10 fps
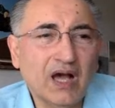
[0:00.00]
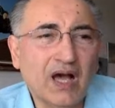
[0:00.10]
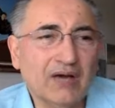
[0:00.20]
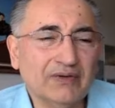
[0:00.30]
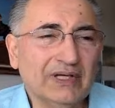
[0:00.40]

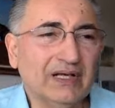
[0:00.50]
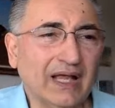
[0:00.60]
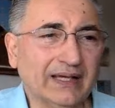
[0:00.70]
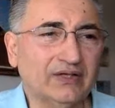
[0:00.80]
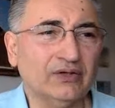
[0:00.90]
i really
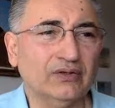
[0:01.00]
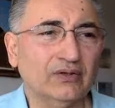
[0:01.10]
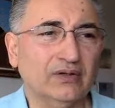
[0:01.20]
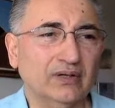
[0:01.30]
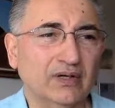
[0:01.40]
like you
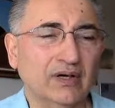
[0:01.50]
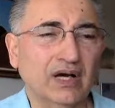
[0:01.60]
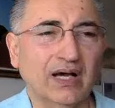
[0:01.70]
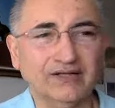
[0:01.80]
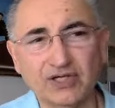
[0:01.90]

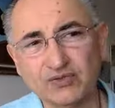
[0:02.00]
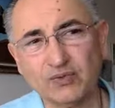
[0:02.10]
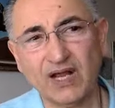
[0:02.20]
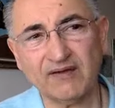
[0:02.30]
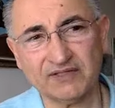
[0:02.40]
i just
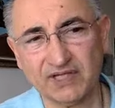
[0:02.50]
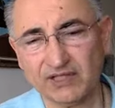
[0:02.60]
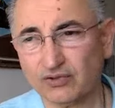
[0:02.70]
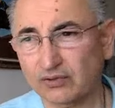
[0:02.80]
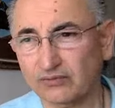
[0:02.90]
want to have a
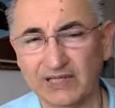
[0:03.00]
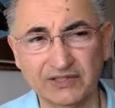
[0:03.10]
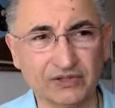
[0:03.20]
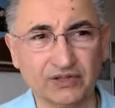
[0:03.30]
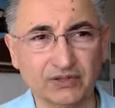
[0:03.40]
sexual
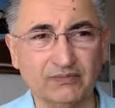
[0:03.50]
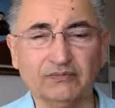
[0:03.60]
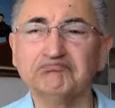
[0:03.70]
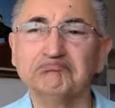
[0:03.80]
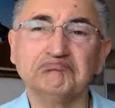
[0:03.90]
relationship
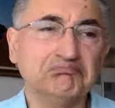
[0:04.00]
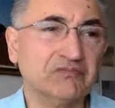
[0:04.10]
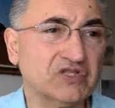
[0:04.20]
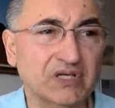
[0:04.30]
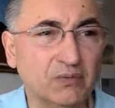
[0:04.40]

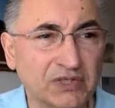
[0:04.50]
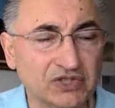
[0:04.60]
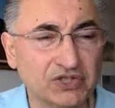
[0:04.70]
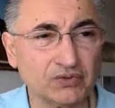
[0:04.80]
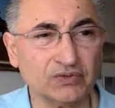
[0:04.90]
and see what
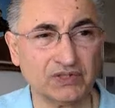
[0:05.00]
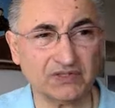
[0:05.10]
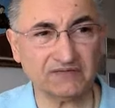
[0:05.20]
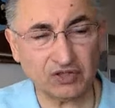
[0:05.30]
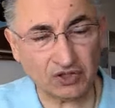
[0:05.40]
she chooses
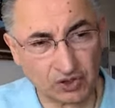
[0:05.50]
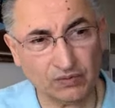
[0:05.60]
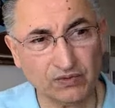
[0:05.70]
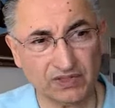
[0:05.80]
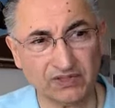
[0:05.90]
if she
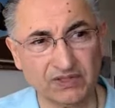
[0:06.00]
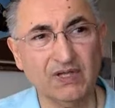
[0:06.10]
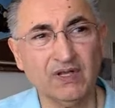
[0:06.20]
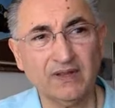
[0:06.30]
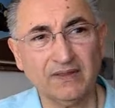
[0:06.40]
chooses
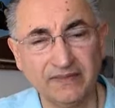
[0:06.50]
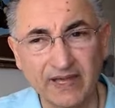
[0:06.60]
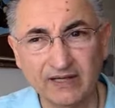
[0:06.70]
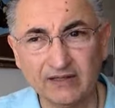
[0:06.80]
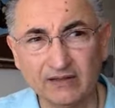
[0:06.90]

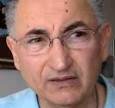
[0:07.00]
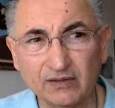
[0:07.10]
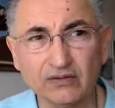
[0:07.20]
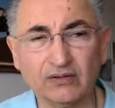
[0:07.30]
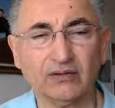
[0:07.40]
then
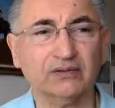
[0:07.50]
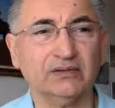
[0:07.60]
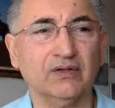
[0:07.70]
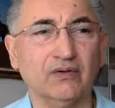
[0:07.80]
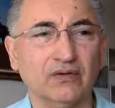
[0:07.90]
your
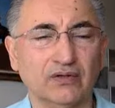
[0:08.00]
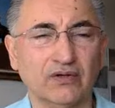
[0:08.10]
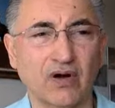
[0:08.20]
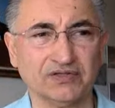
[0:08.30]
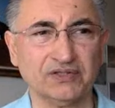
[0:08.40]
you know your
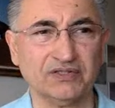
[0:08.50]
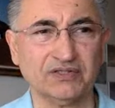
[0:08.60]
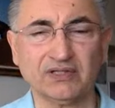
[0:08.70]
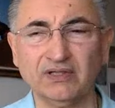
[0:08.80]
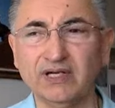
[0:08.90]
conscience
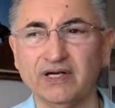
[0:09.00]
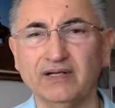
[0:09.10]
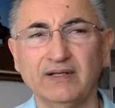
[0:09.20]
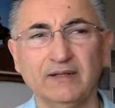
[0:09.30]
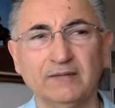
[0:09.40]
is clear
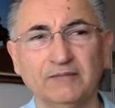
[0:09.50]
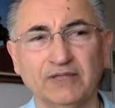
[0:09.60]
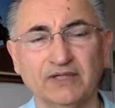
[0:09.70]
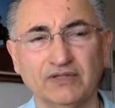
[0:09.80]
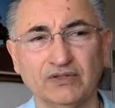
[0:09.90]

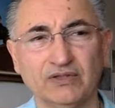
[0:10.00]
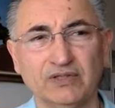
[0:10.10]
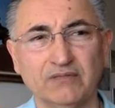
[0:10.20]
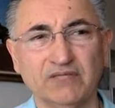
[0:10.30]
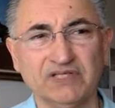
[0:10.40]
because you
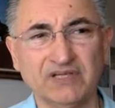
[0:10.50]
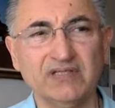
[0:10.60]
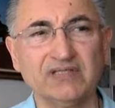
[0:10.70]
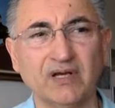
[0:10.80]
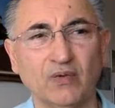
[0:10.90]
didn't
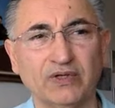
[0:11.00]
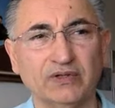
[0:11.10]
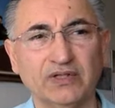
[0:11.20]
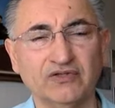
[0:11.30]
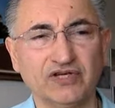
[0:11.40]
mislead someone you
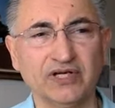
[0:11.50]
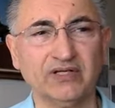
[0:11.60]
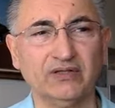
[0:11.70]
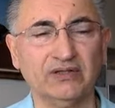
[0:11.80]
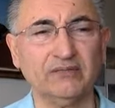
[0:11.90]
didn't
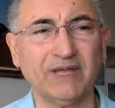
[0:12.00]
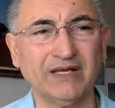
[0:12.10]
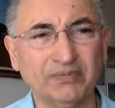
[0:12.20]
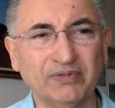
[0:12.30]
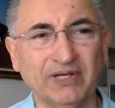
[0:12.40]
trick you didn't
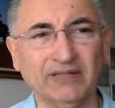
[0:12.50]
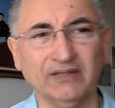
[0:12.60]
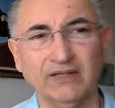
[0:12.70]
manipulate